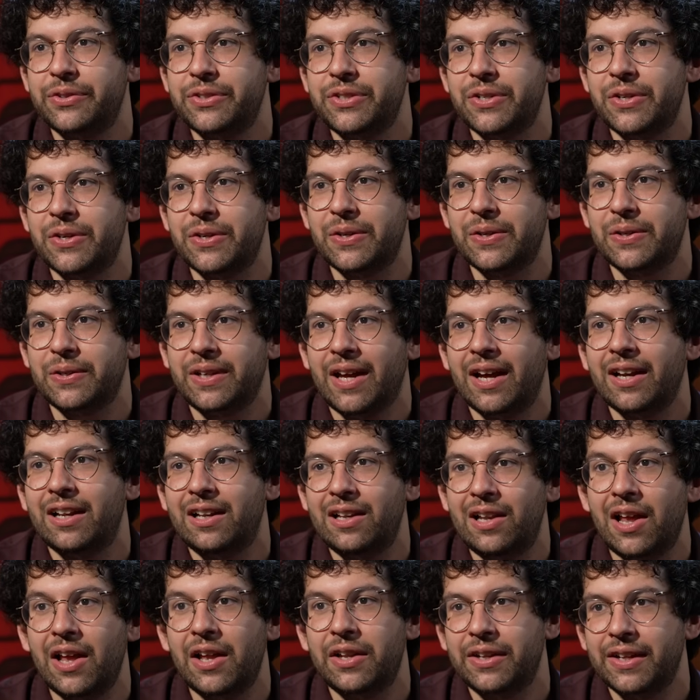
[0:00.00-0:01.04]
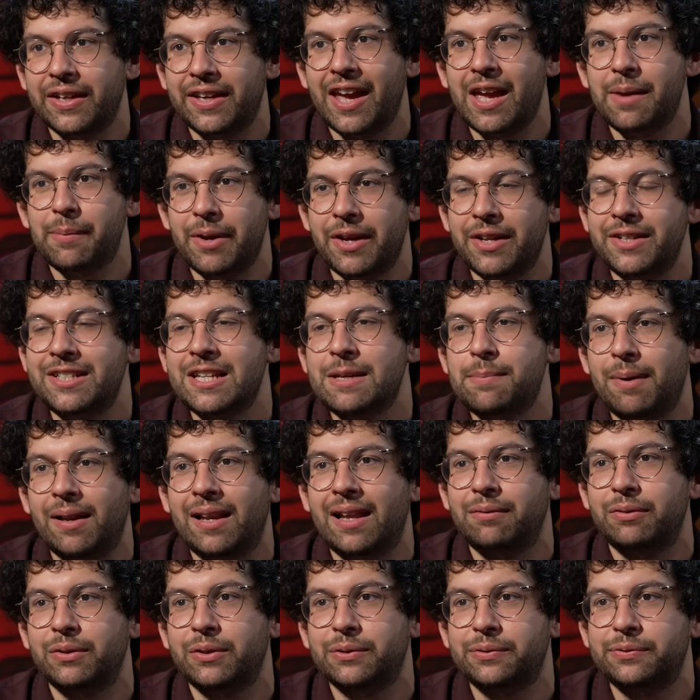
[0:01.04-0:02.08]
to kind of learn the game at a deeper
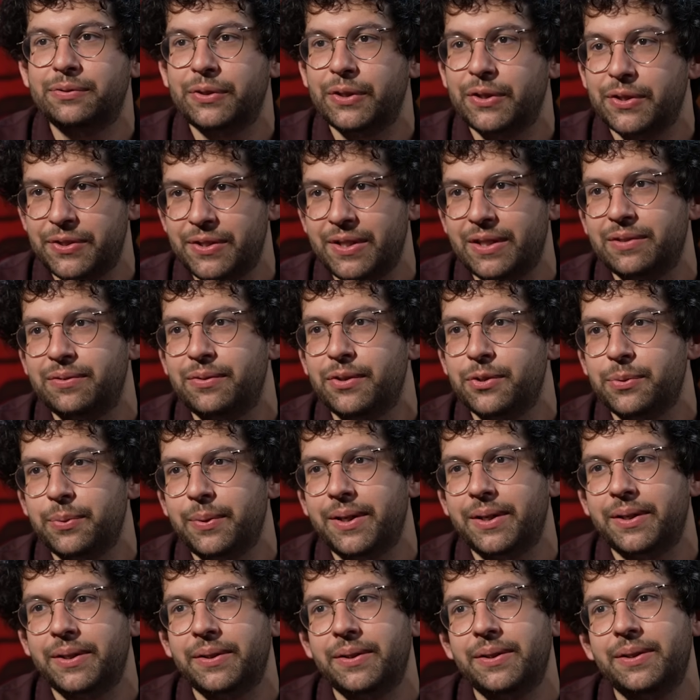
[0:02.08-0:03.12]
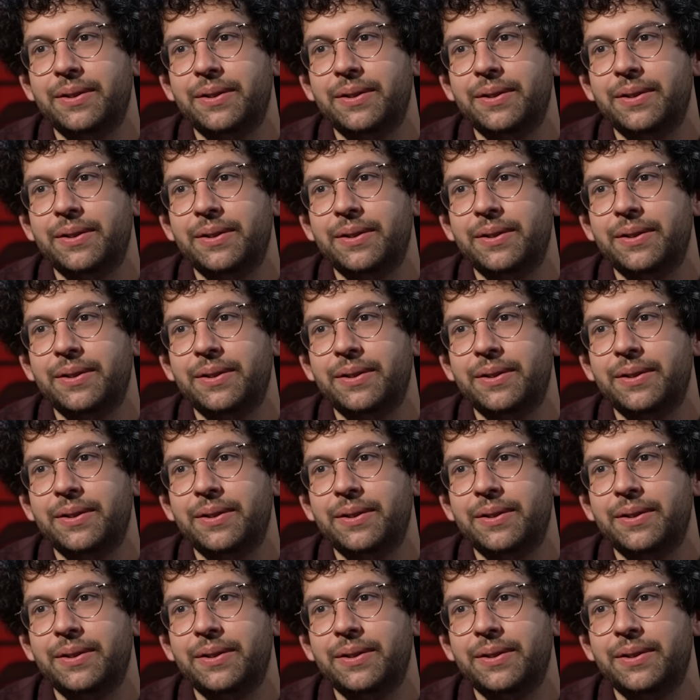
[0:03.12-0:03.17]
level for yourself as well?